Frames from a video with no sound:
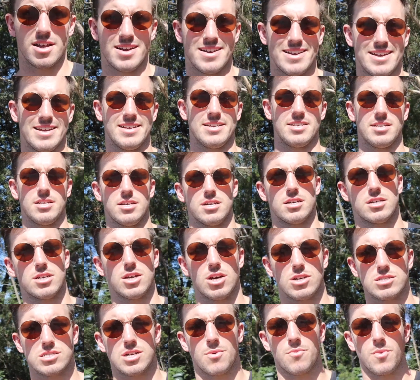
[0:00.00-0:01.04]
I needed to
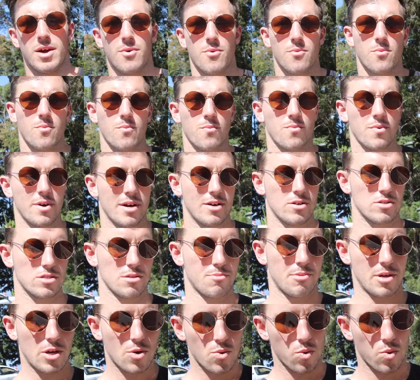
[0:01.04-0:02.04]
go somewhere where it was a bit